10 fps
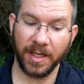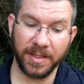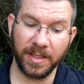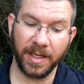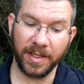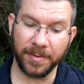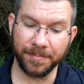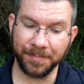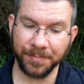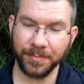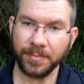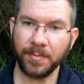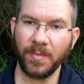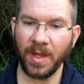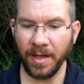I did like it.
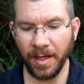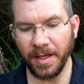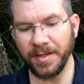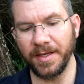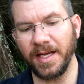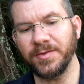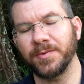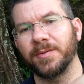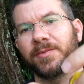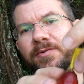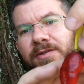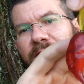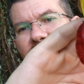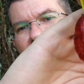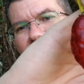The next one I'm going
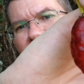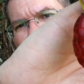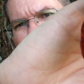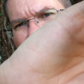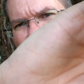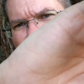to eat